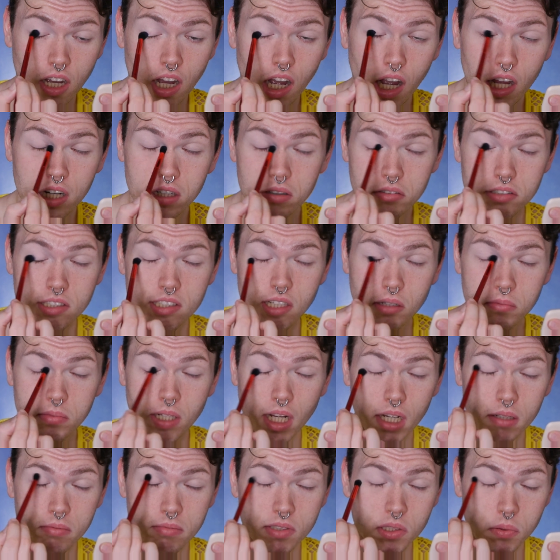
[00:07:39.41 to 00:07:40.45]
I know
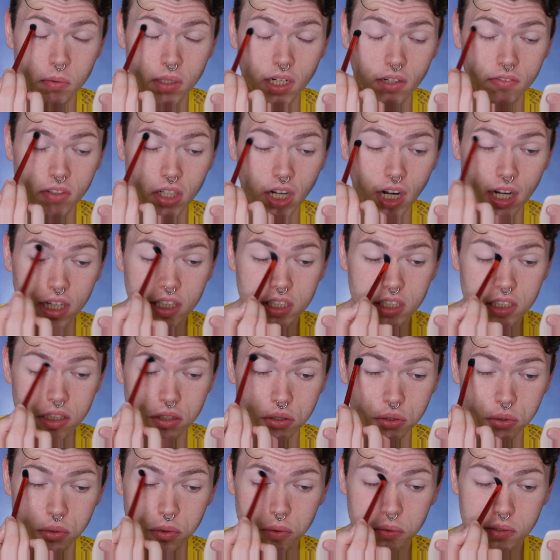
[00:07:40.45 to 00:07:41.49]
sometimes whenever I
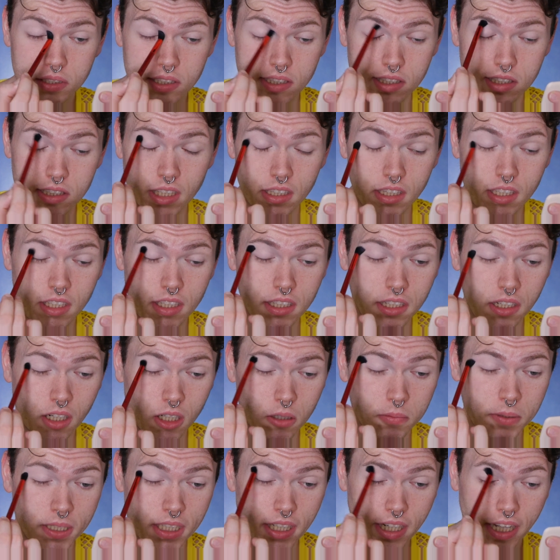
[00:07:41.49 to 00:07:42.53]
use the
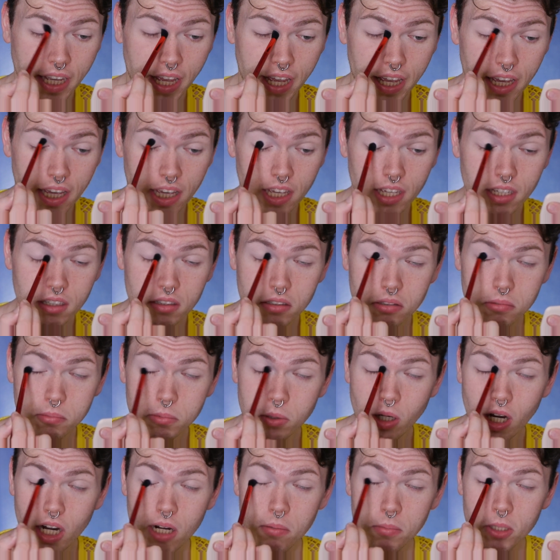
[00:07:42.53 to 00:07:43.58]
Urban Decay
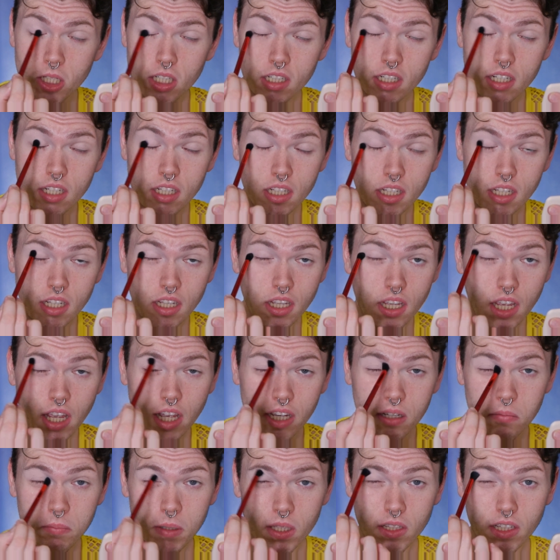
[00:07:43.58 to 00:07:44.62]
primer, it
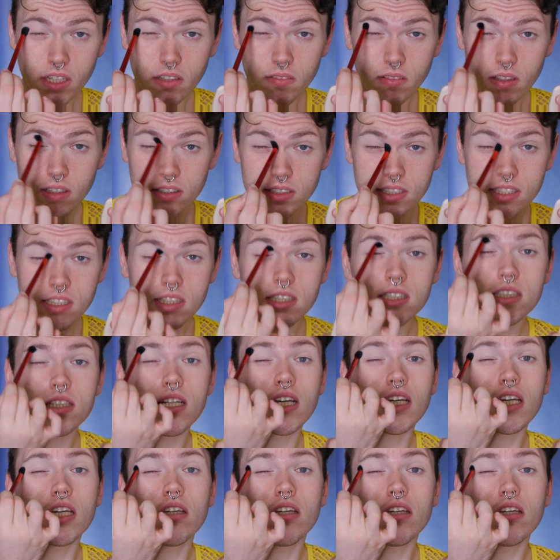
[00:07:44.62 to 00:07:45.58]
can be like a little sticky